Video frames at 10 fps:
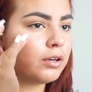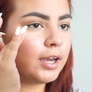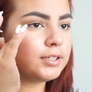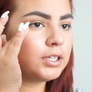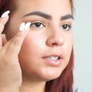
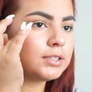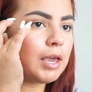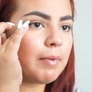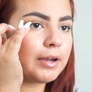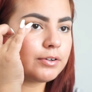as you can
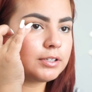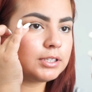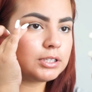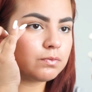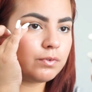see, my crease
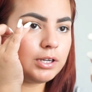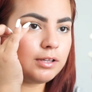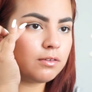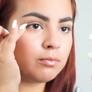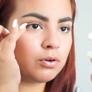is really
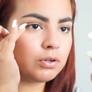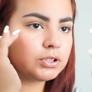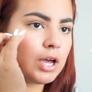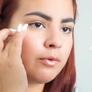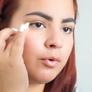small,
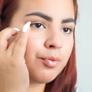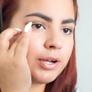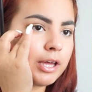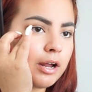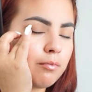so I will
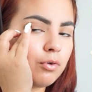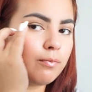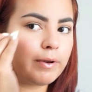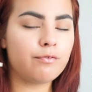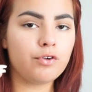bring it up more.
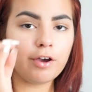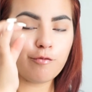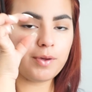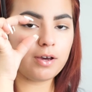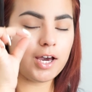But if you have
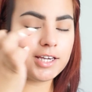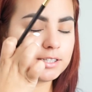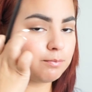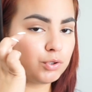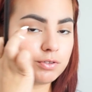bigger eyes
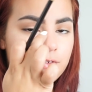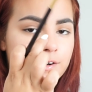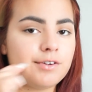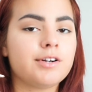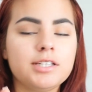and a more
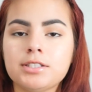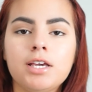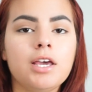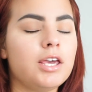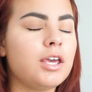defined crease,
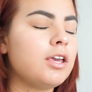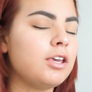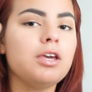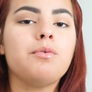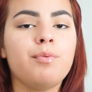
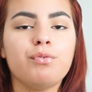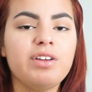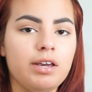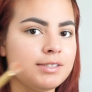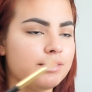it will be
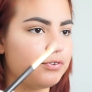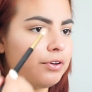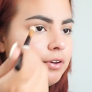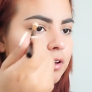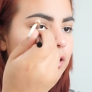really easy for
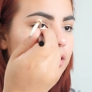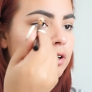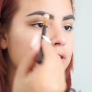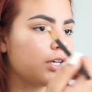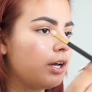you.
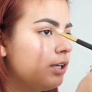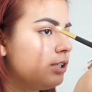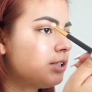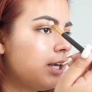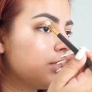So I
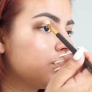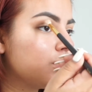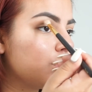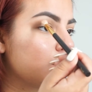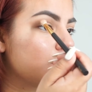just like
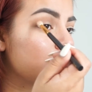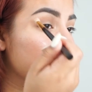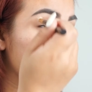to just